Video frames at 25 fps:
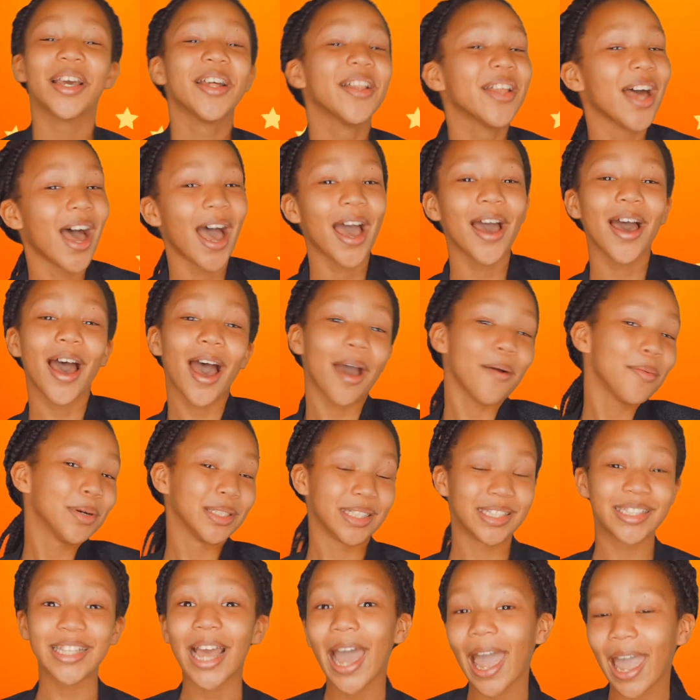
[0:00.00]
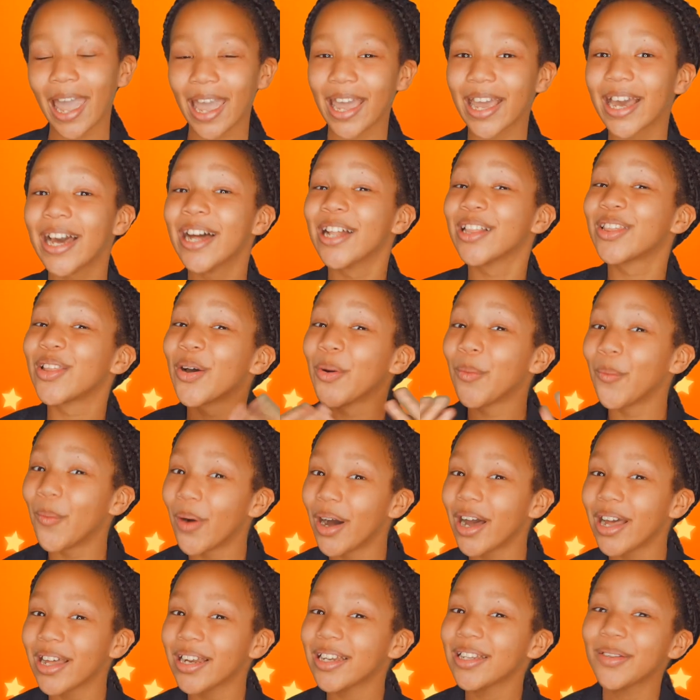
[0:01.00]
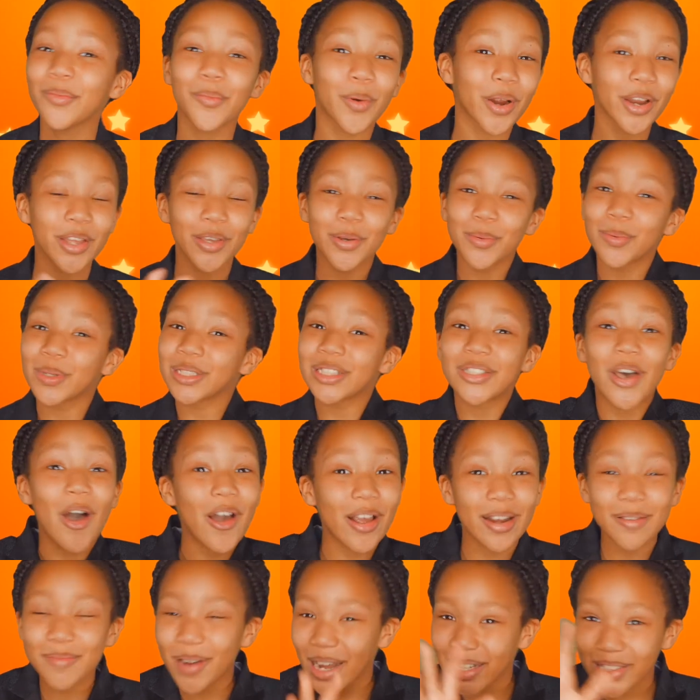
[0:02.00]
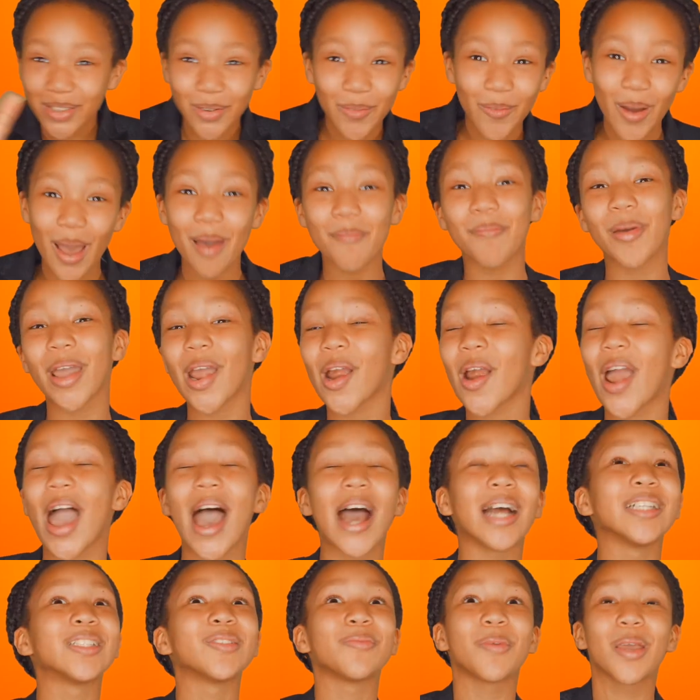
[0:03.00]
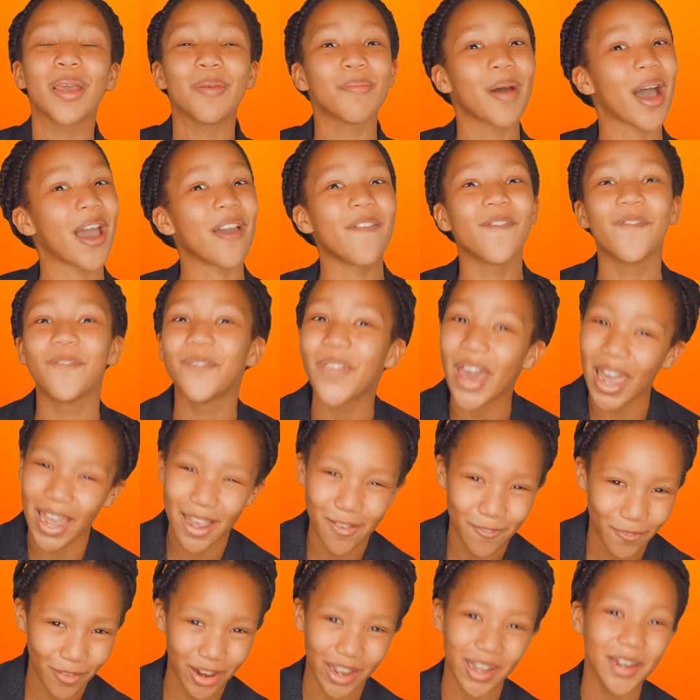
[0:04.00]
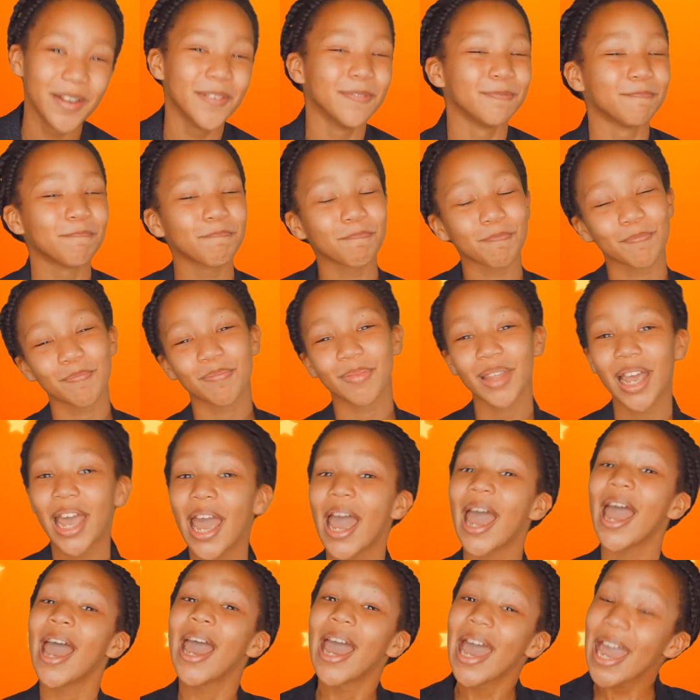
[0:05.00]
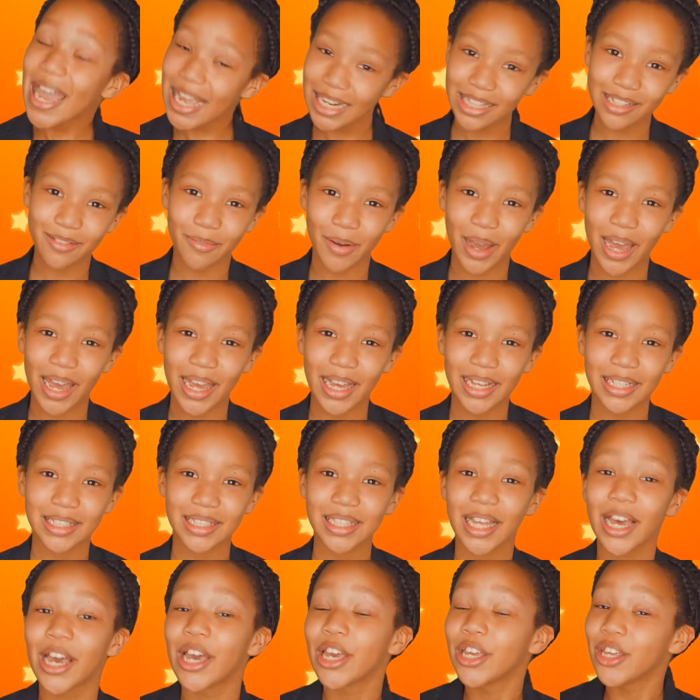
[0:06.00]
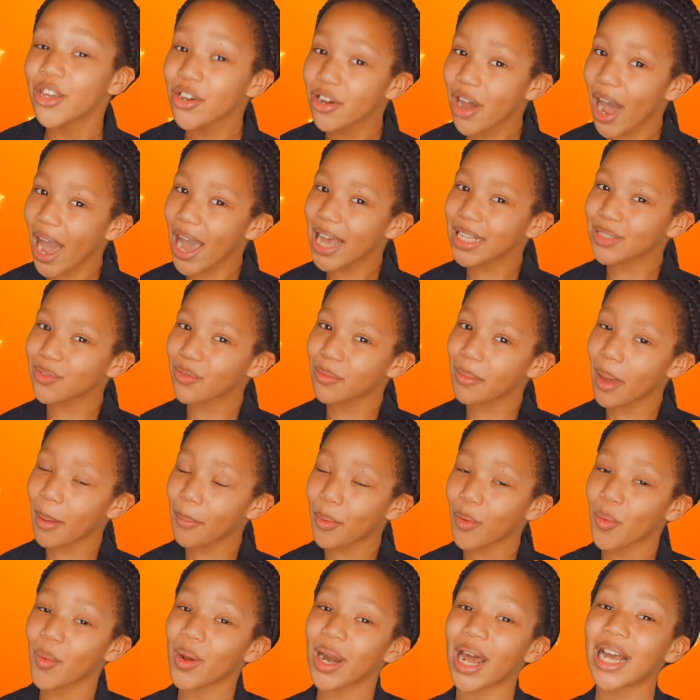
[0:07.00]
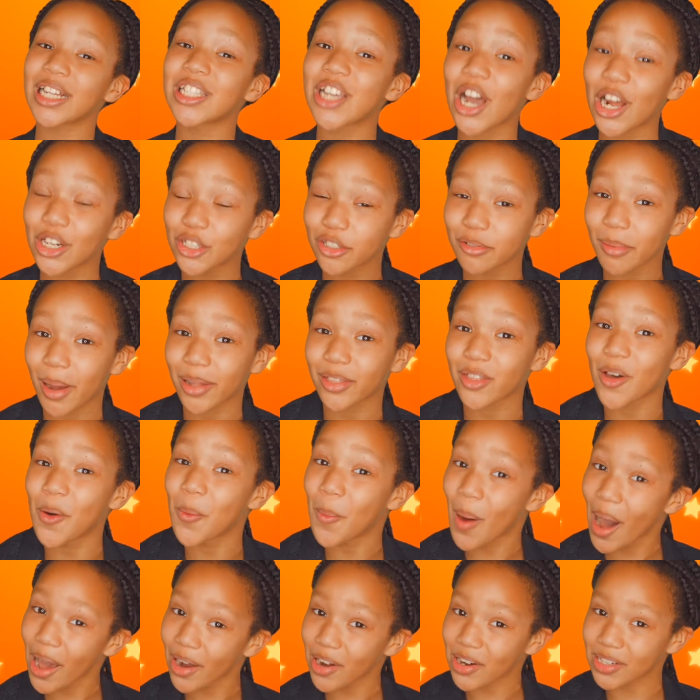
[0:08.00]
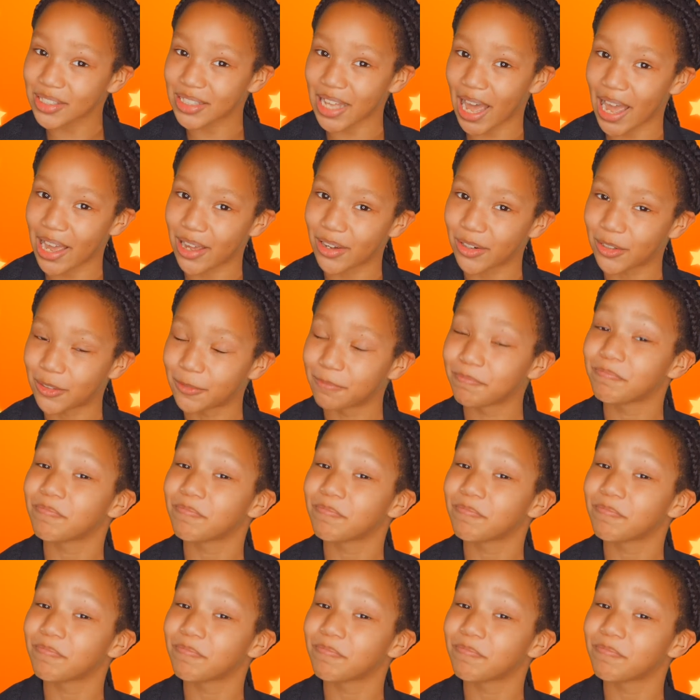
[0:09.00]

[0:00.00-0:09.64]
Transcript: I was saying, the one where you were talking about the wet bear had to be my favorite. Anyways, you guys remember when I taught you about the water cycle?